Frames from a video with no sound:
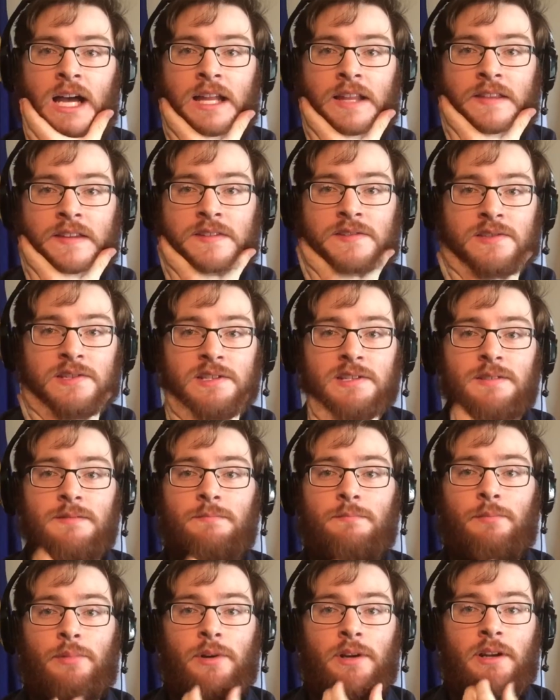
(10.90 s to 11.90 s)
This is
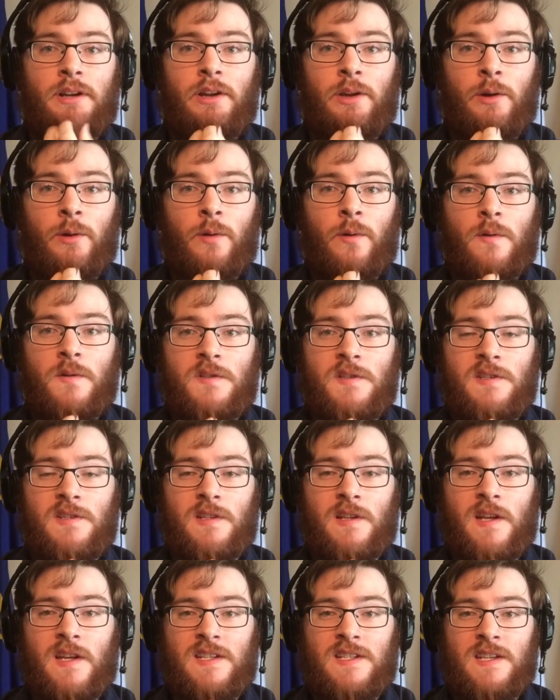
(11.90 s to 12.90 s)
pretty new
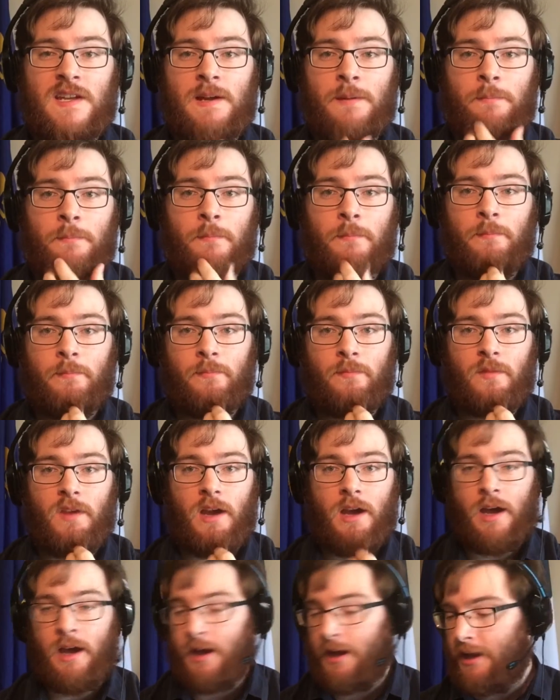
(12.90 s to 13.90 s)
since last time.
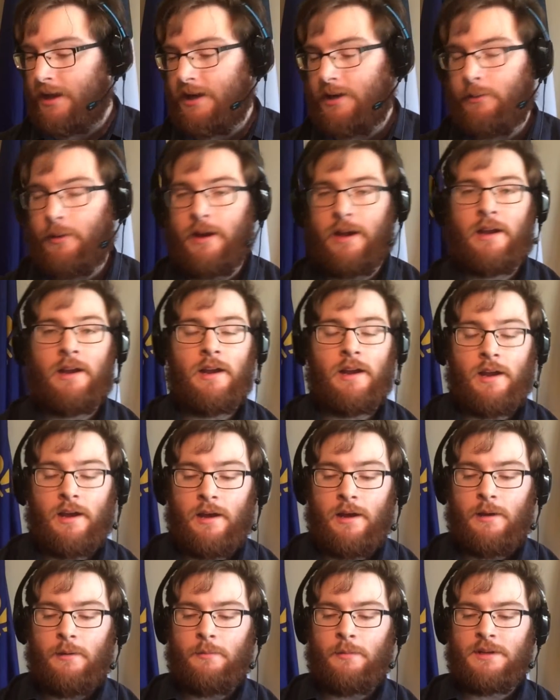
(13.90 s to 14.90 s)
Anyway,
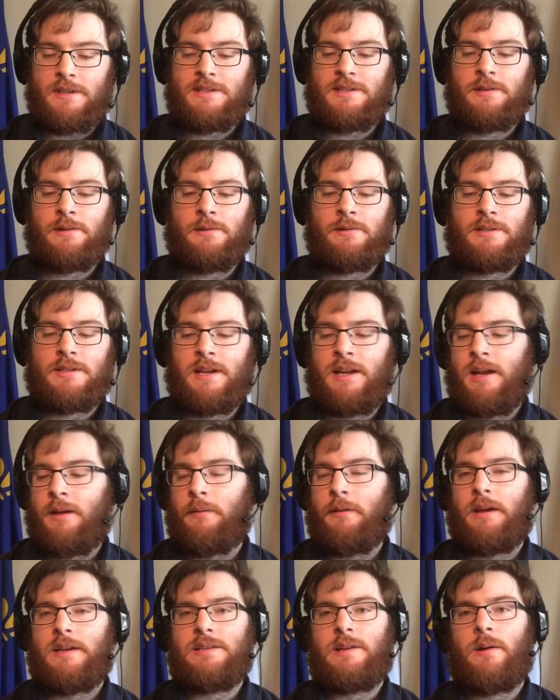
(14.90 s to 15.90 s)
so today
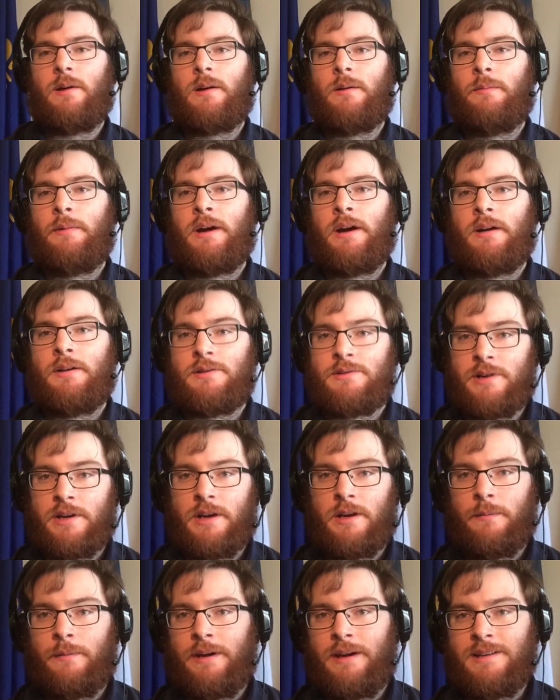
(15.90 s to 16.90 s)
I'm going to talk about
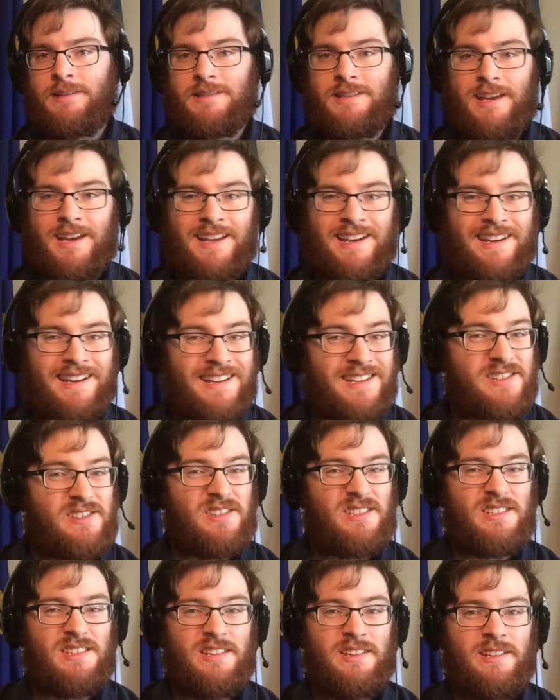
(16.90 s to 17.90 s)
Draco Pals and an
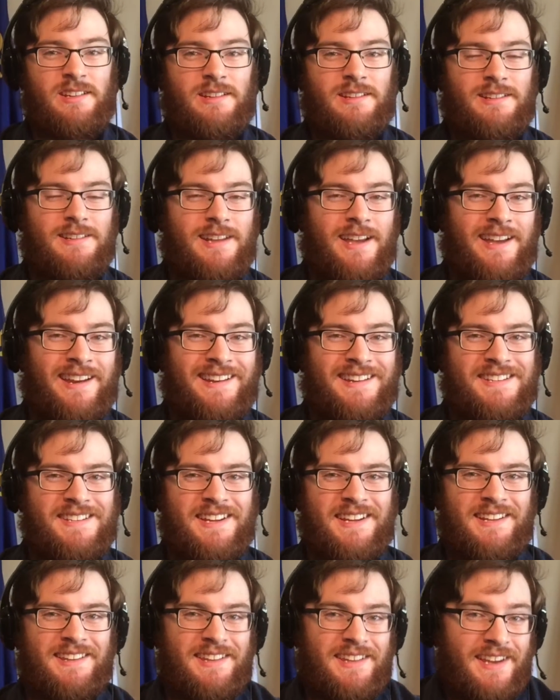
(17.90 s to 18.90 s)
interesting kind of
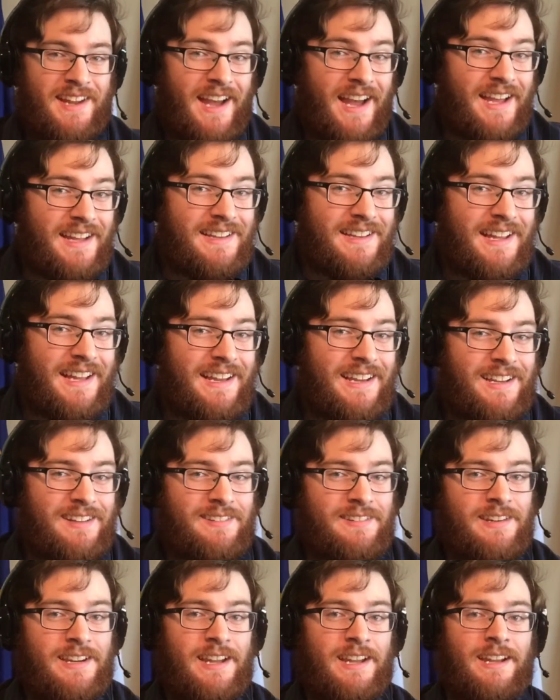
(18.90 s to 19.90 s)
tech that I like
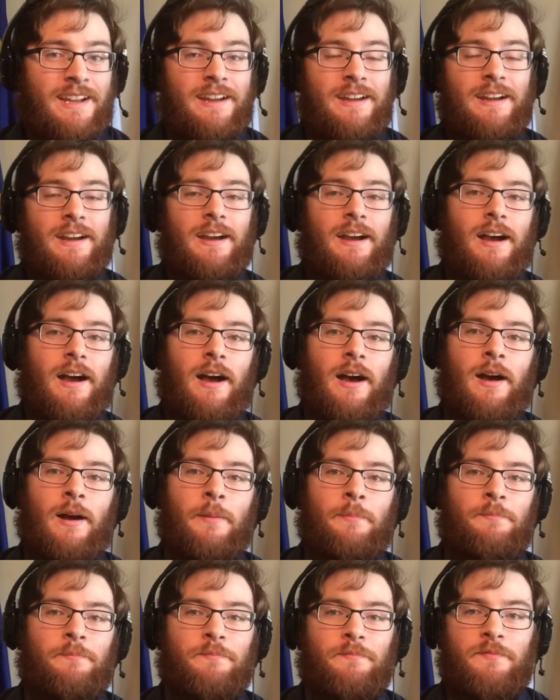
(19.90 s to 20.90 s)
in the deck
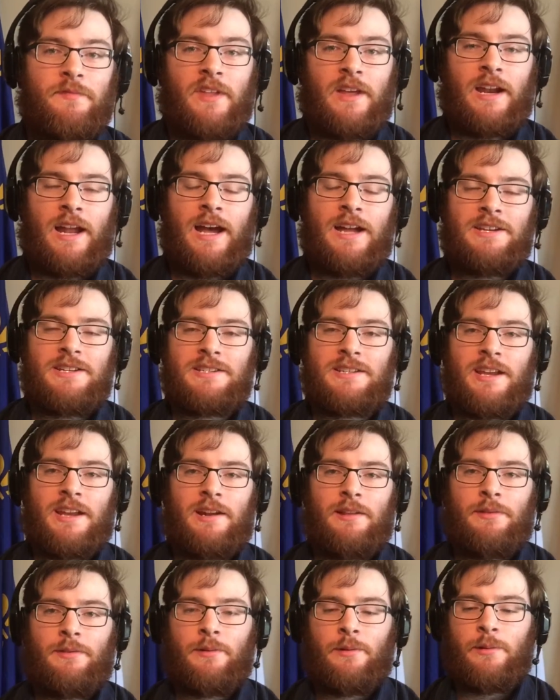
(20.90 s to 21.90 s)
that I just
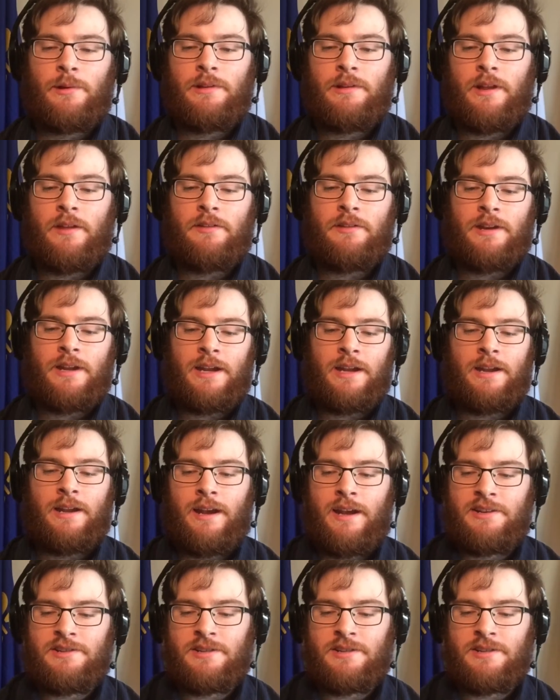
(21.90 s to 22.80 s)
kind of threw in the other day.